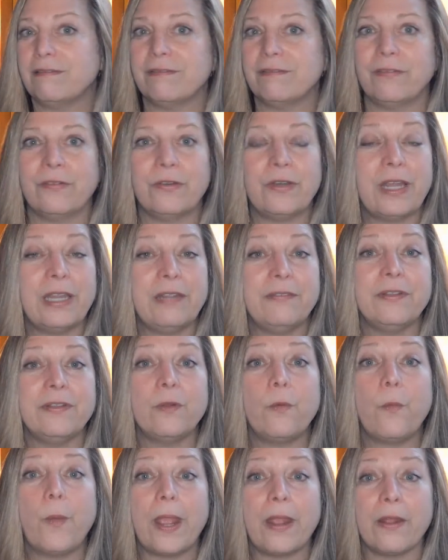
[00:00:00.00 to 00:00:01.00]
We're not even
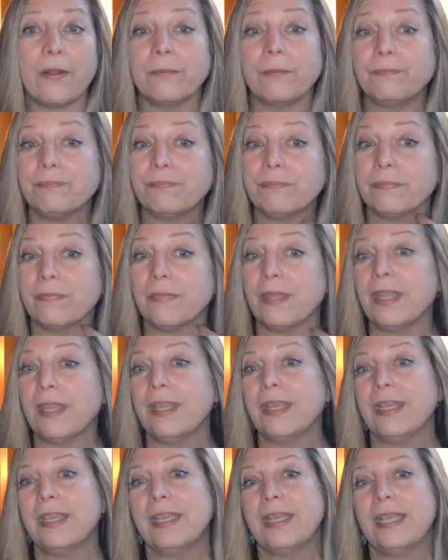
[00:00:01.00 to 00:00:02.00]
aware
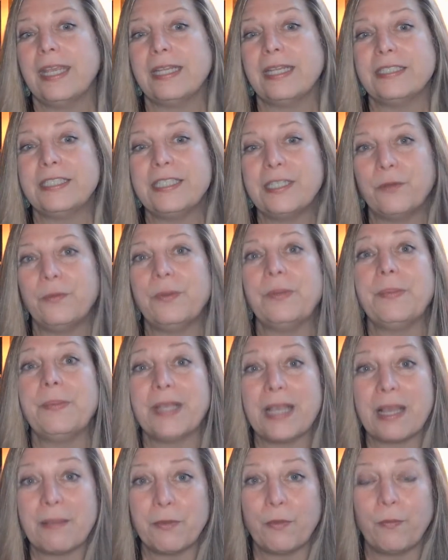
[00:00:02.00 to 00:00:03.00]
until we
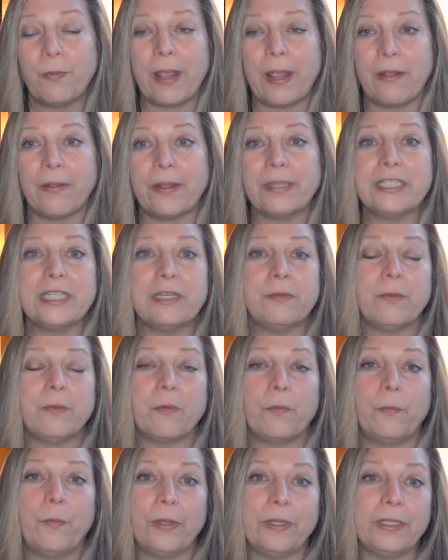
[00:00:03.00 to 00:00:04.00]
become aware, until we're
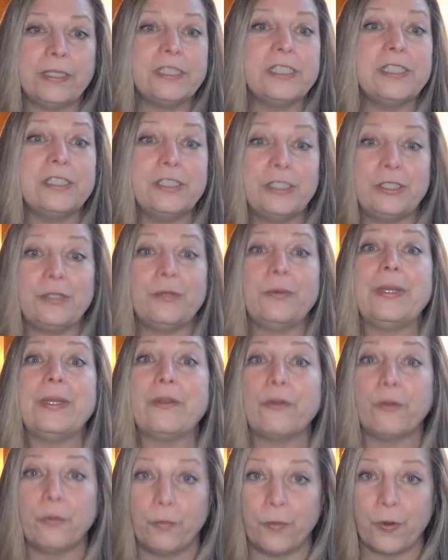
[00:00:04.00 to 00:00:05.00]
willing to do
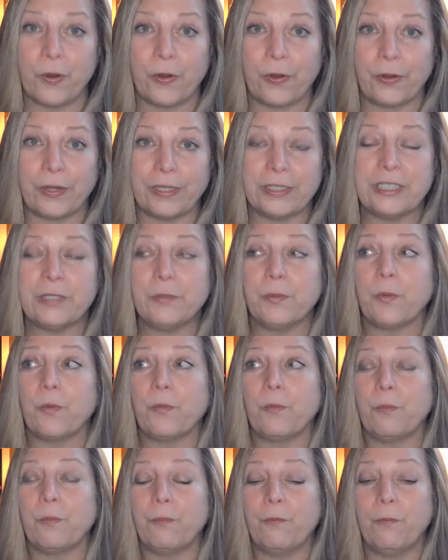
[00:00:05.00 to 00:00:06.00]
inner work, until
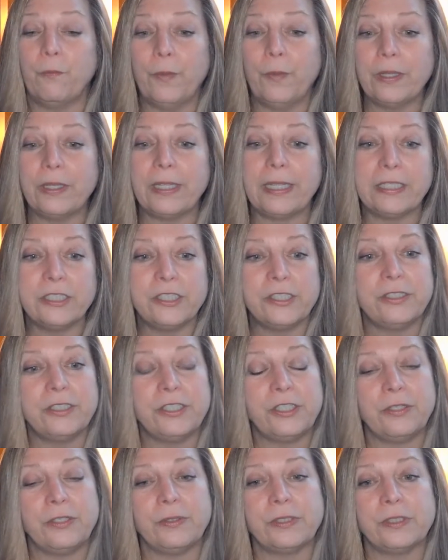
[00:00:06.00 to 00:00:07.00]
we're willing
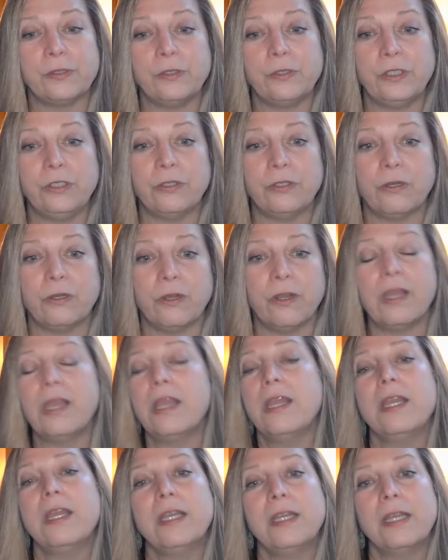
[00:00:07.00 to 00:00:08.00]
to, as Jung
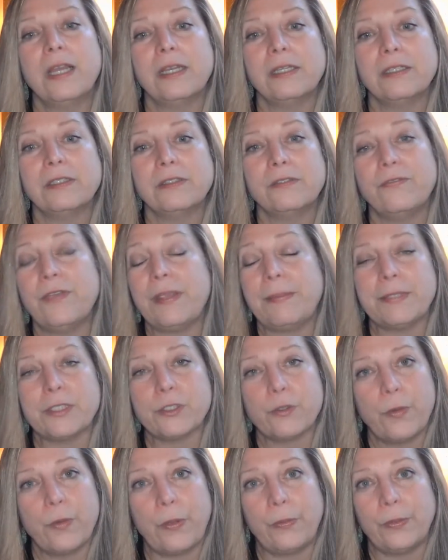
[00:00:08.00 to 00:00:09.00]
famous
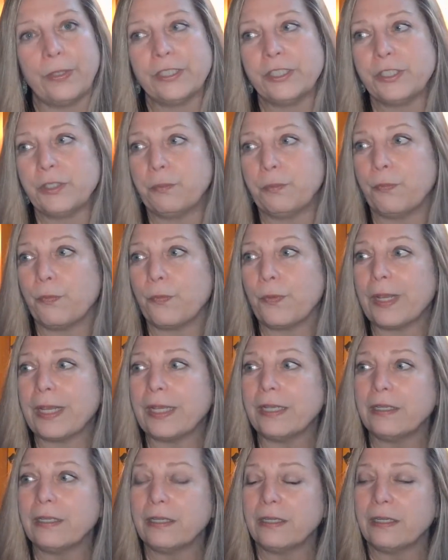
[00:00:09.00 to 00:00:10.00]
quote is, to
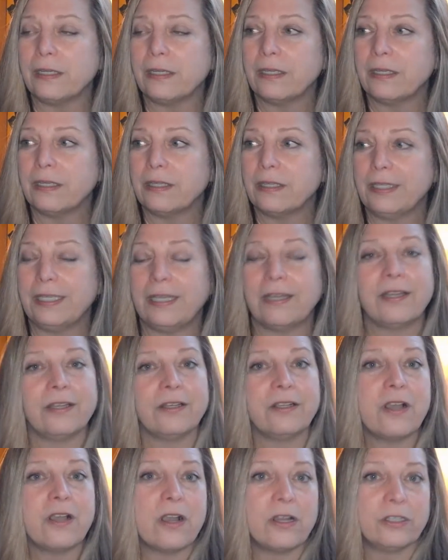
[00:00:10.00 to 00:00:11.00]
bring the
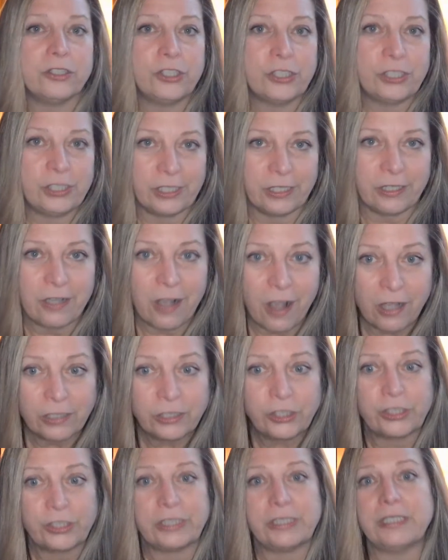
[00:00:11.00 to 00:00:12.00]
unconscious to
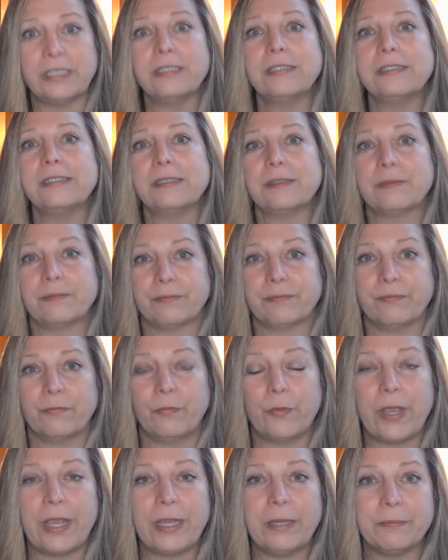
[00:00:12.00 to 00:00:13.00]
consciousness,
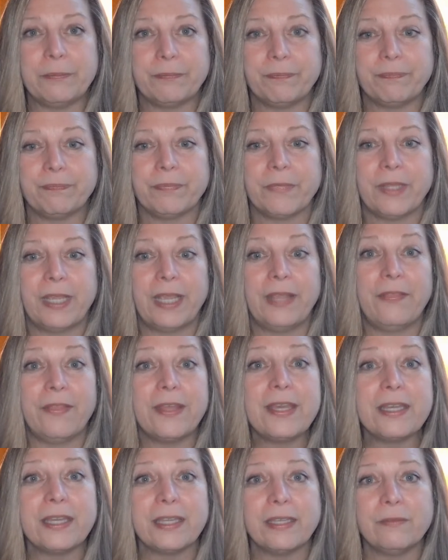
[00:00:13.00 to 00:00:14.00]
right? And
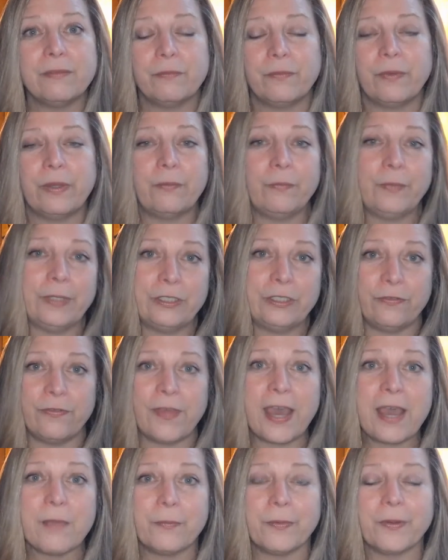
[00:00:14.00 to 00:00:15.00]
then when we do
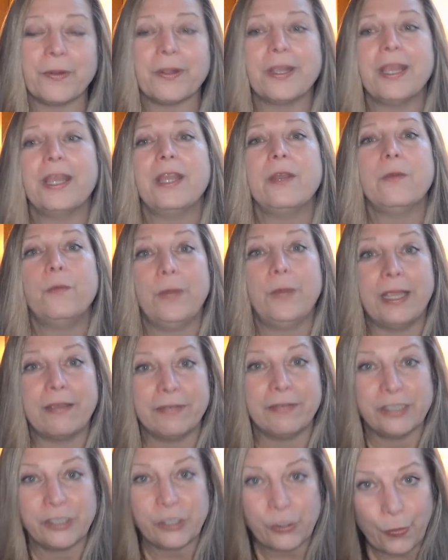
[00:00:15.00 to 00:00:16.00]
that work, we have
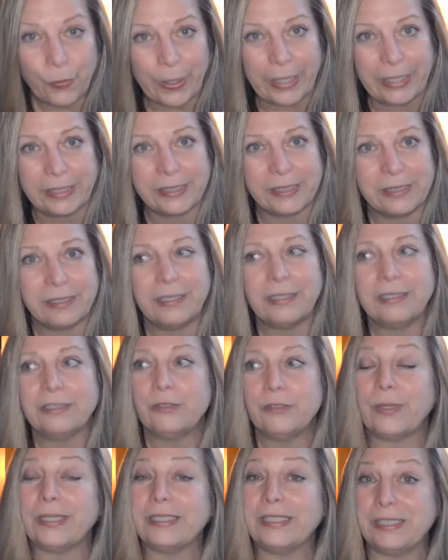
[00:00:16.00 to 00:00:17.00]
a choice.
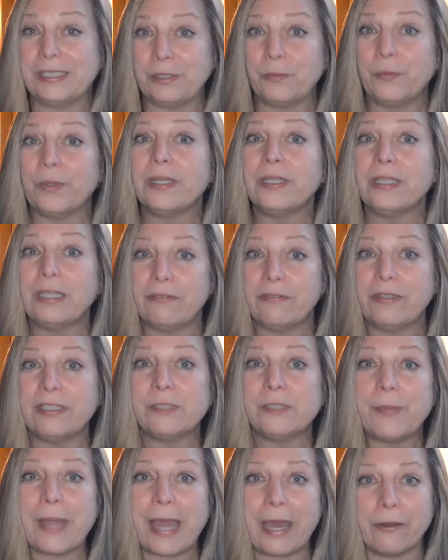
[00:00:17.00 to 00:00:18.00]
Do I still want to live in
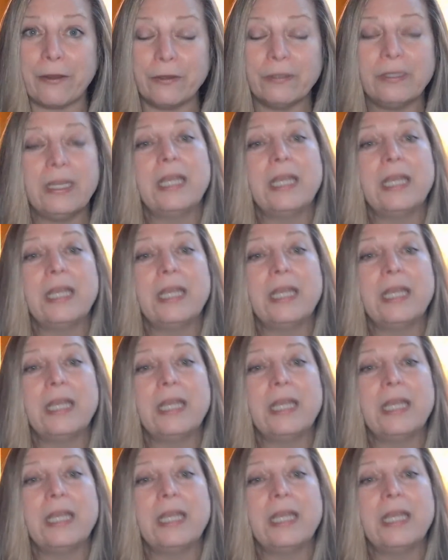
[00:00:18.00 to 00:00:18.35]
this pattern?